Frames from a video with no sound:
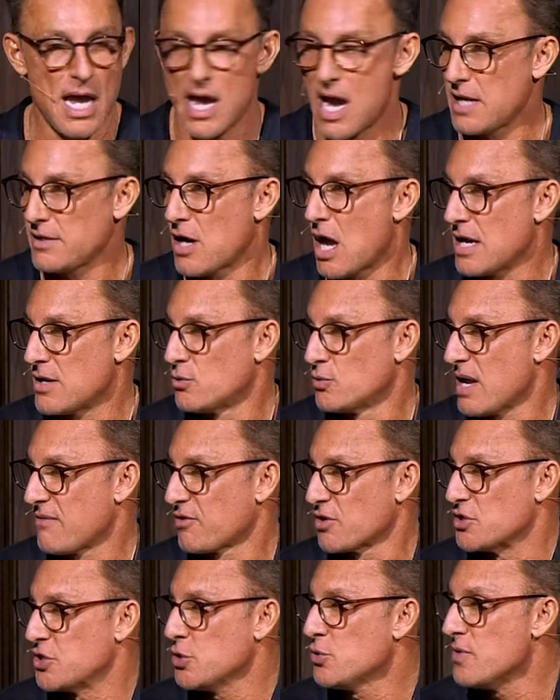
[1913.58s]
I, I, I, don't
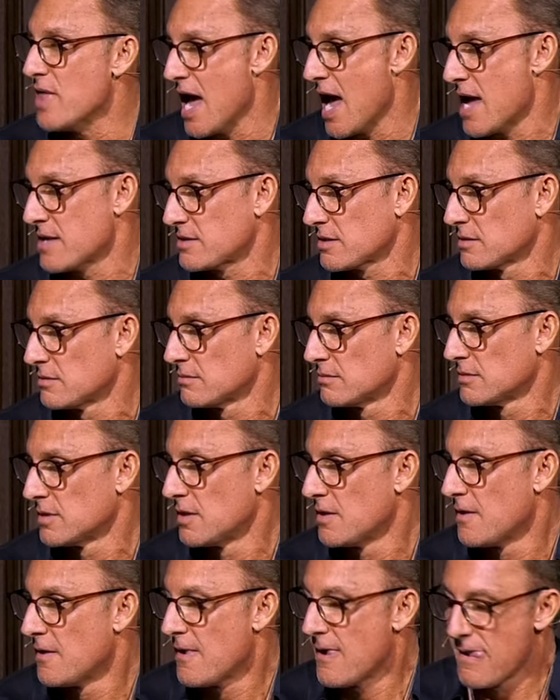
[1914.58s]
ever do that.
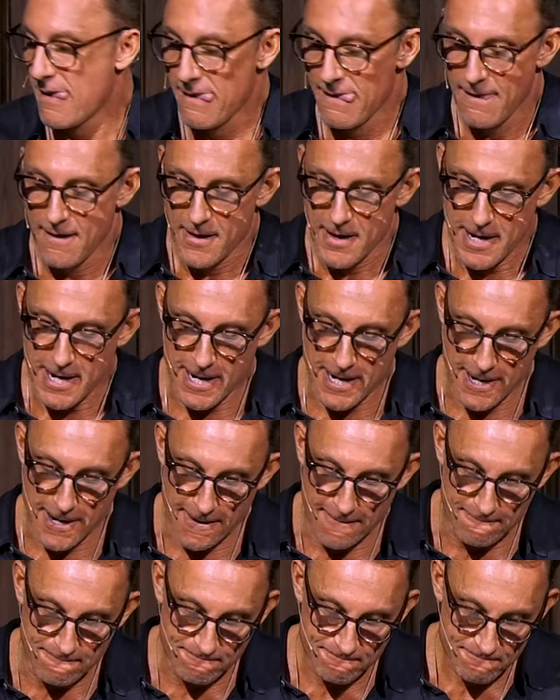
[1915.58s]

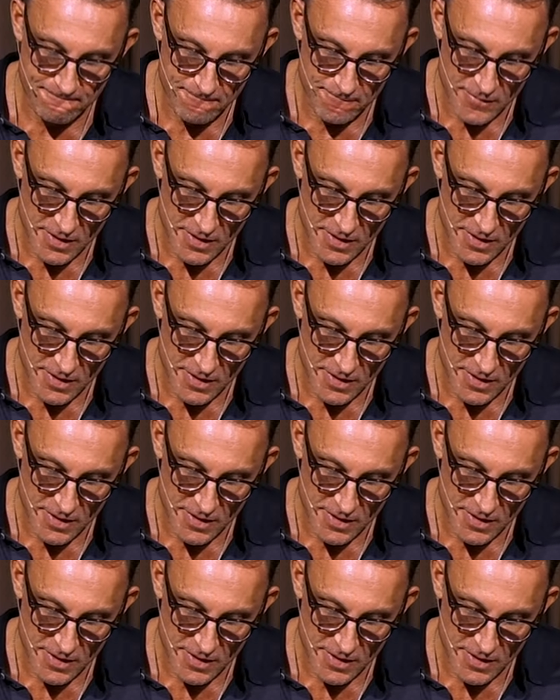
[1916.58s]
Um,